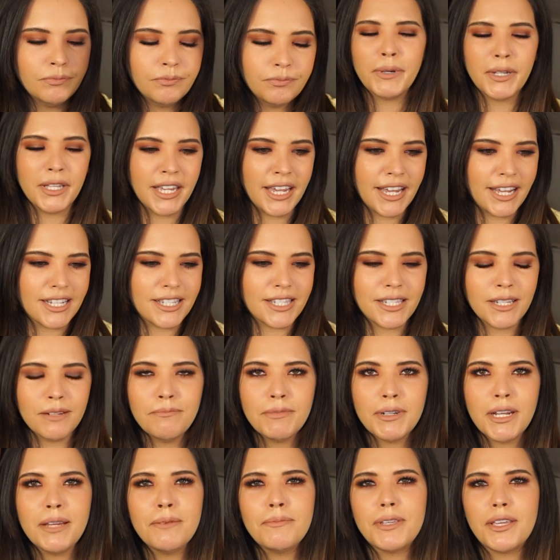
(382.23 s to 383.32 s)
But yeah,
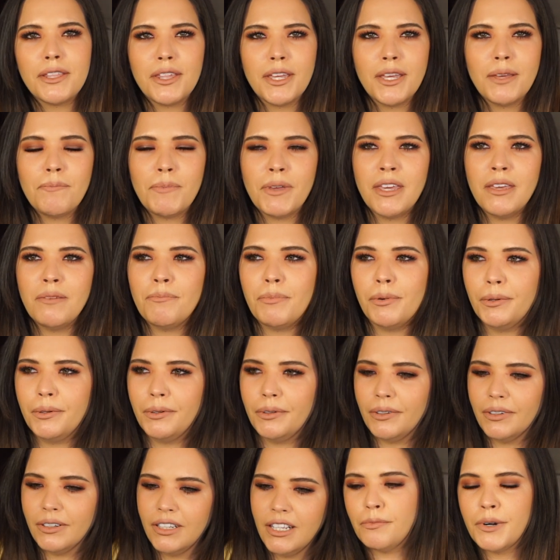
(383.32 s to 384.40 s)
sometimes I think
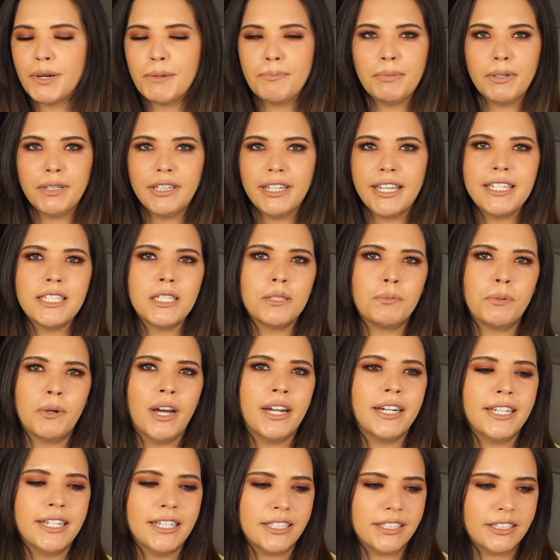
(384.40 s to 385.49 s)
people replace
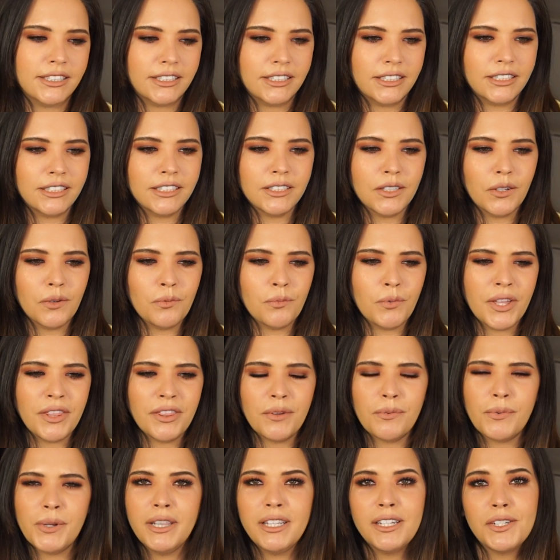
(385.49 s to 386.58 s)
products when
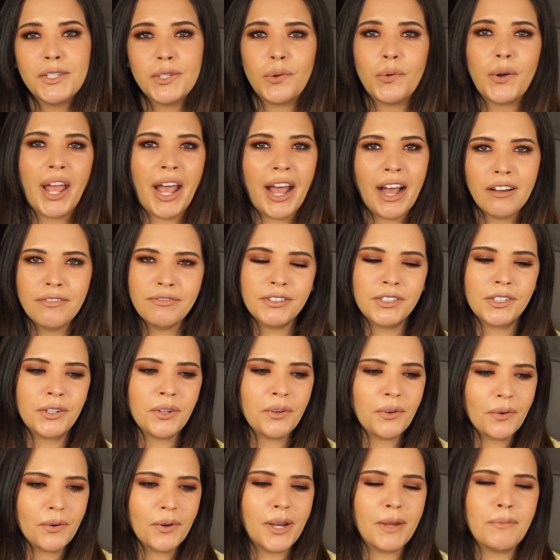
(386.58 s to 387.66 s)
they really don't have to.